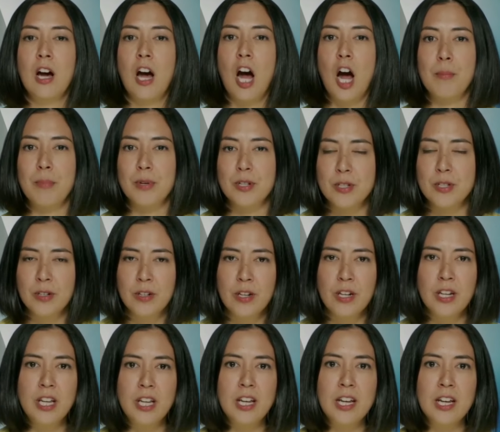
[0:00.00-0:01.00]

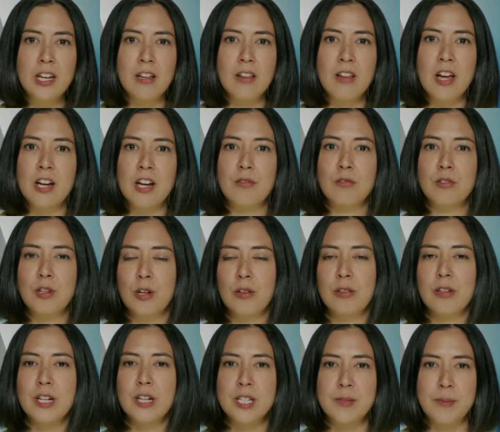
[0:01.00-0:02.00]
opportunity and a lot of growth
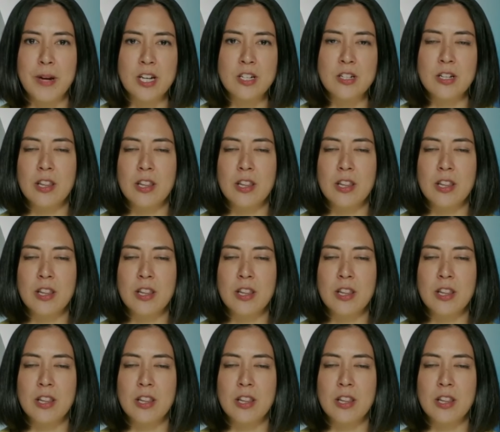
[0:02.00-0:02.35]
and expansion